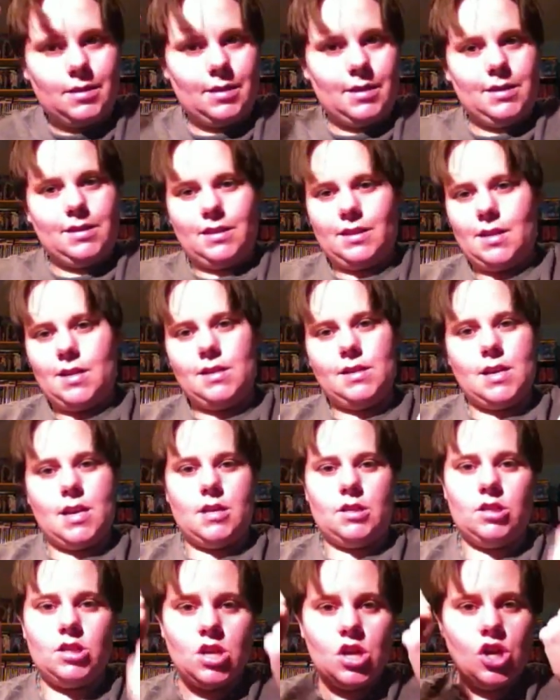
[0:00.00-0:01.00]
this thing
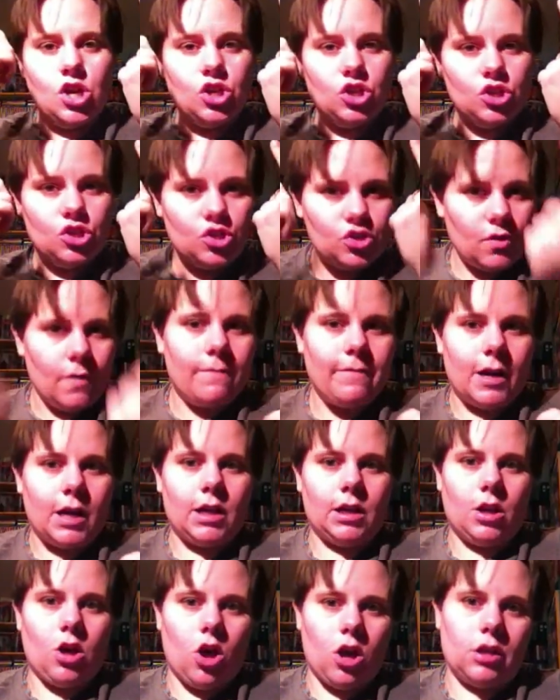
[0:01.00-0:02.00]
takes so
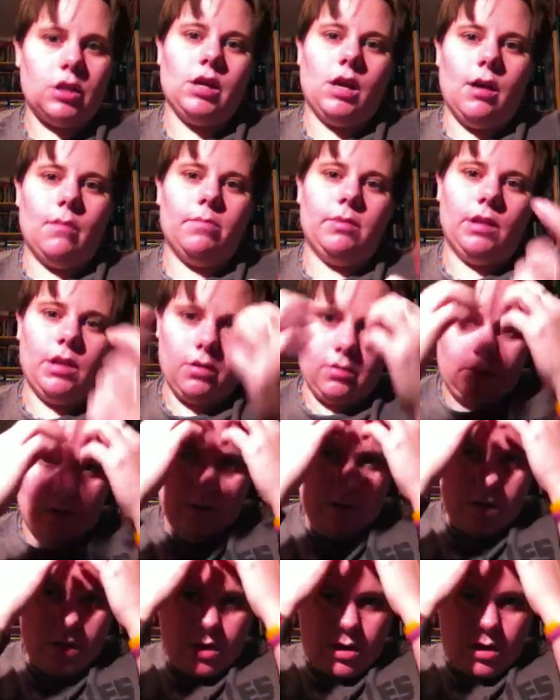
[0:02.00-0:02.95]
fucking long to upload.